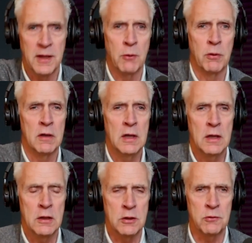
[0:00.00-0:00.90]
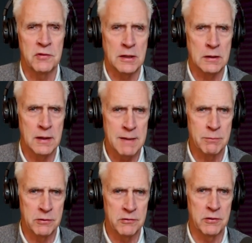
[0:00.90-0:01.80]
and they were using
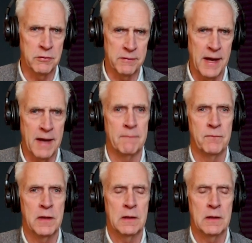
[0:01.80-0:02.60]
labor to do that.